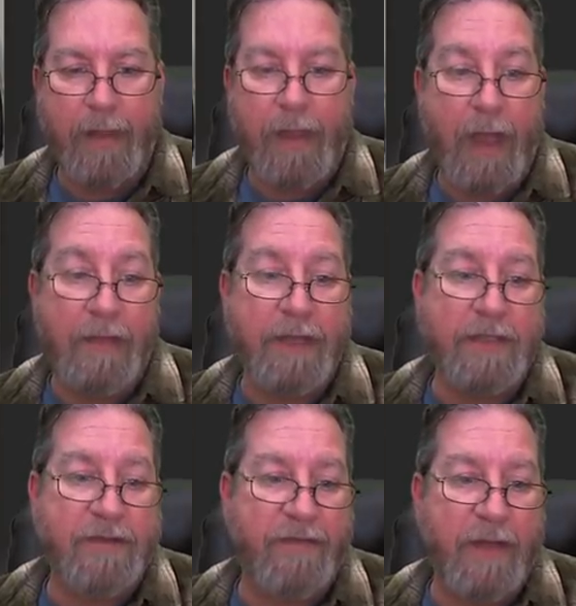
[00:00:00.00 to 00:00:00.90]
I think
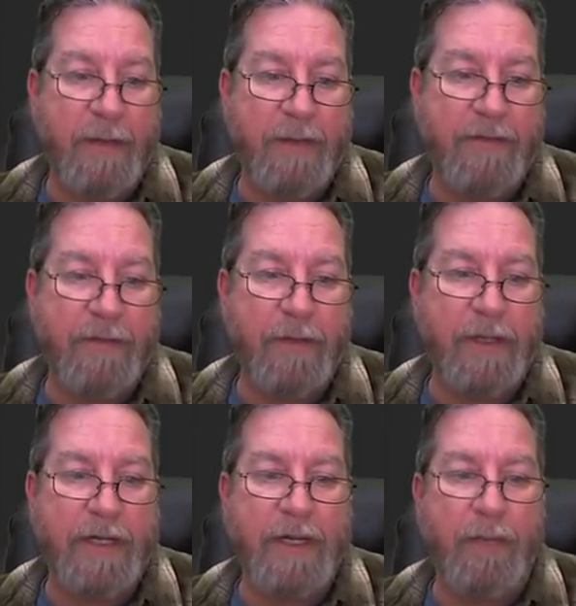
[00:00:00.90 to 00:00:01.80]
it's fun. I mean, if you
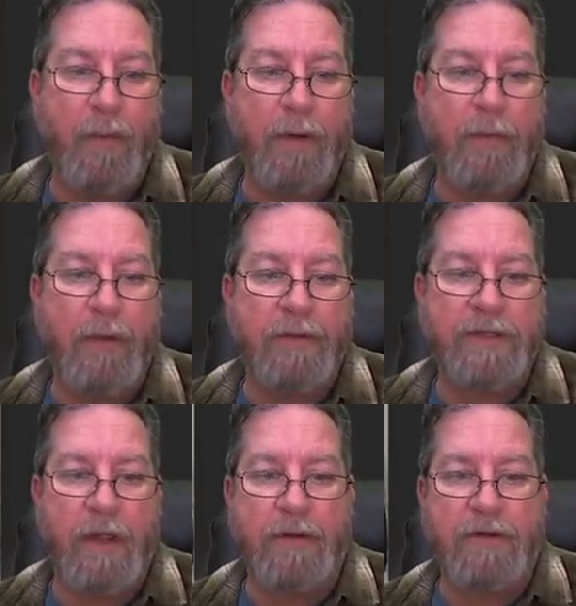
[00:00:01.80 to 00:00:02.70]
look at any Warner Brothers
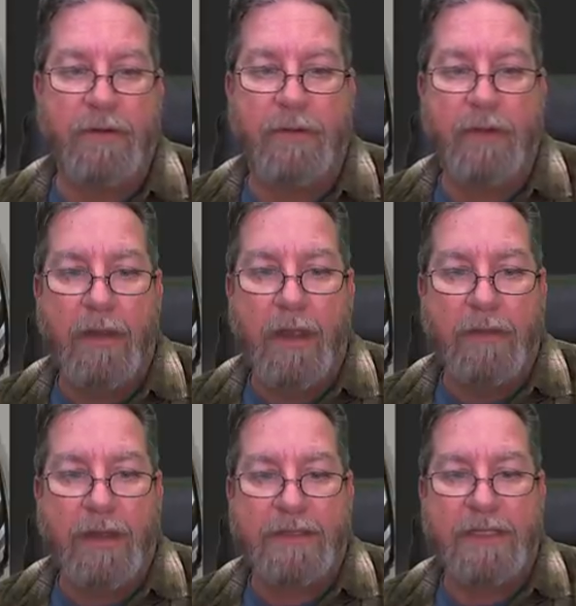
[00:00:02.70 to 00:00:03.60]
cartoon,
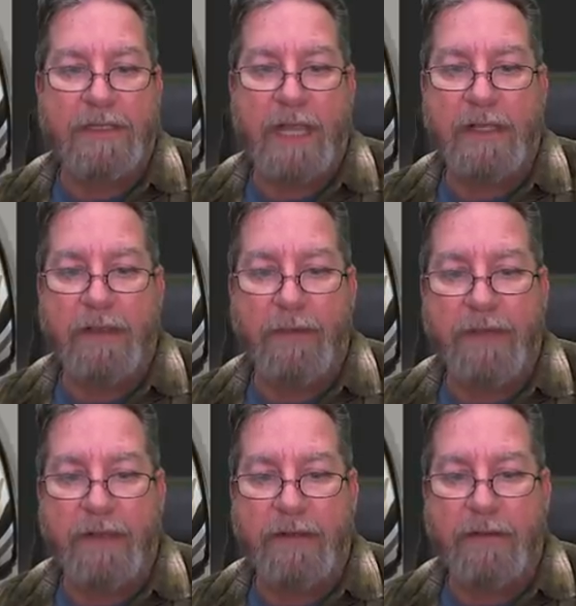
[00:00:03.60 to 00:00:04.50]
that's exactly what
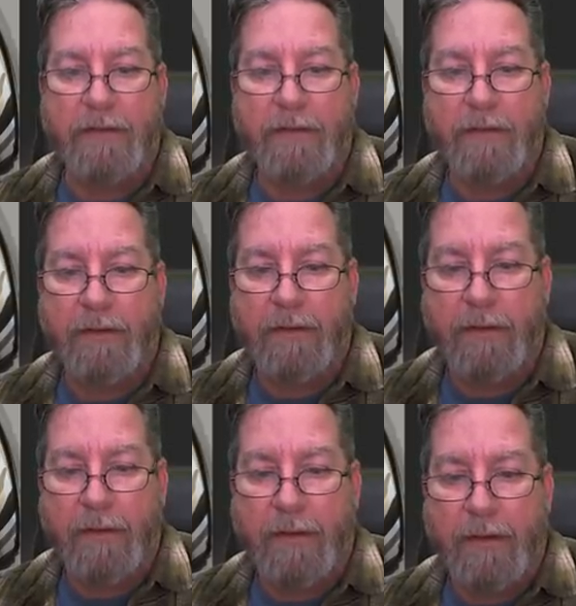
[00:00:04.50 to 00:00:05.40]
they do.
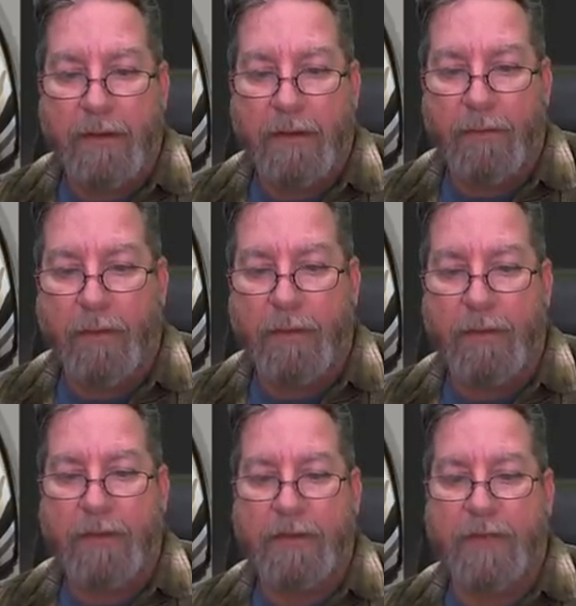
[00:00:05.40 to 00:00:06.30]
Warner
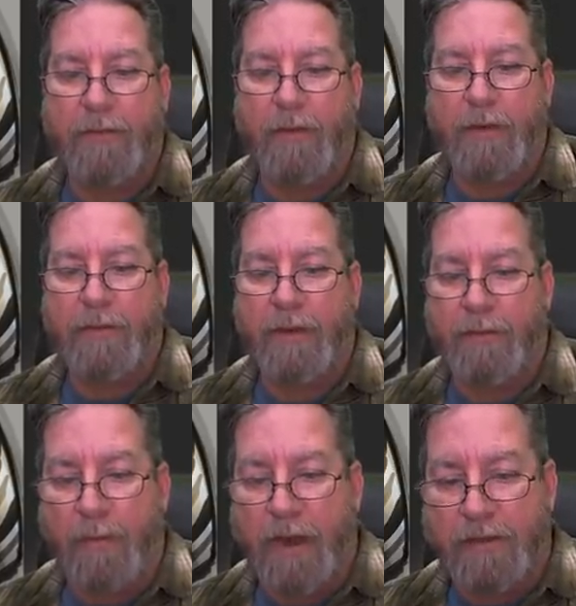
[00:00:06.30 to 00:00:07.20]
Brothers and Warner, you know,
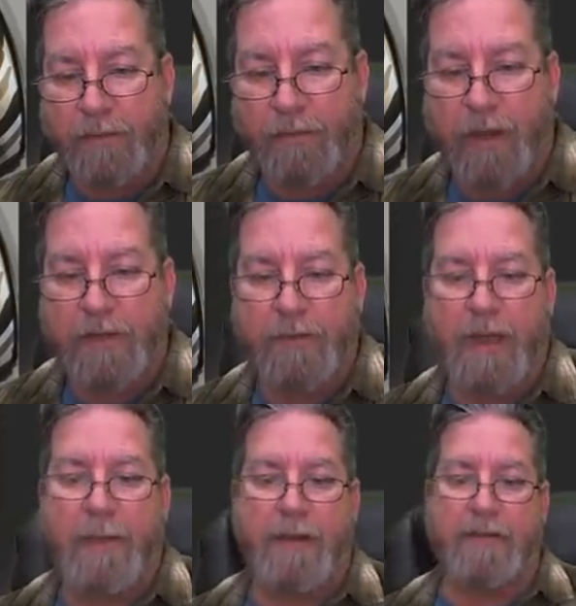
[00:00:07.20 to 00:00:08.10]
Roger Roger
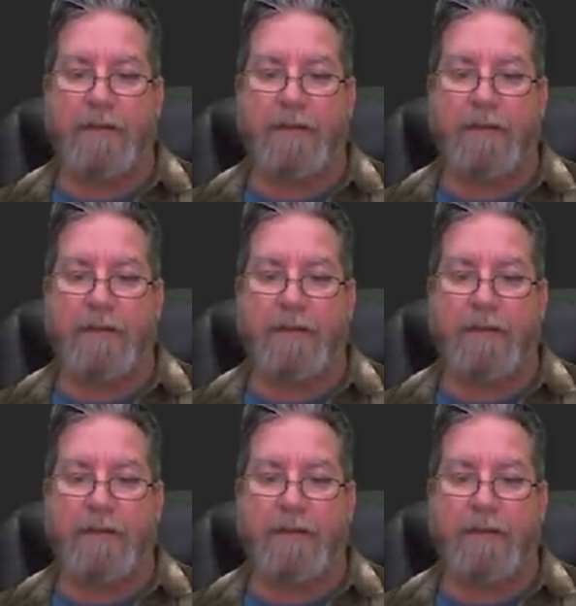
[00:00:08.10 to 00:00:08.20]
Rabbit.